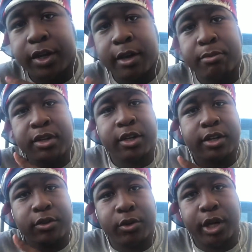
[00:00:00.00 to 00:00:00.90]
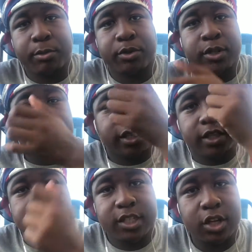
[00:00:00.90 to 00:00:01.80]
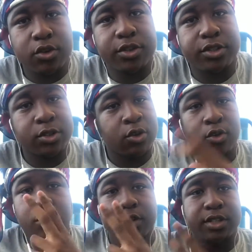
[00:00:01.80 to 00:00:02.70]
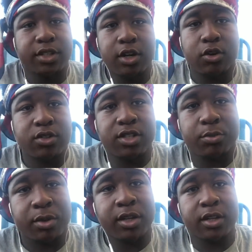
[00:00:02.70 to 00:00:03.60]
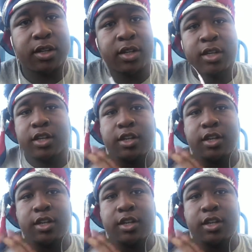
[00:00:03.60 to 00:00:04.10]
being that rapper. He gets noticed or he goes independent. He